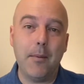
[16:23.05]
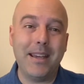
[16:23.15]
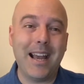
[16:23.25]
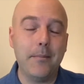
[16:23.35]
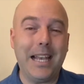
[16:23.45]

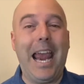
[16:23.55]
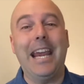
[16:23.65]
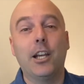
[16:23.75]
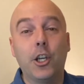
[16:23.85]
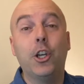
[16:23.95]
becomes
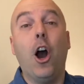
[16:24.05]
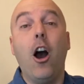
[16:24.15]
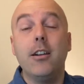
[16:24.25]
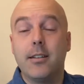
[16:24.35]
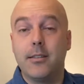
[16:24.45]
a
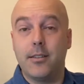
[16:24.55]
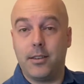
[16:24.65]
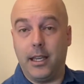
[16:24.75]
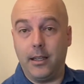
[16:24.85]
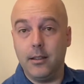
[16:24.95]
God
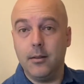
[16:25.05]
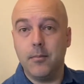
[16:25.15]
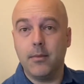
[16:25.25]
thing,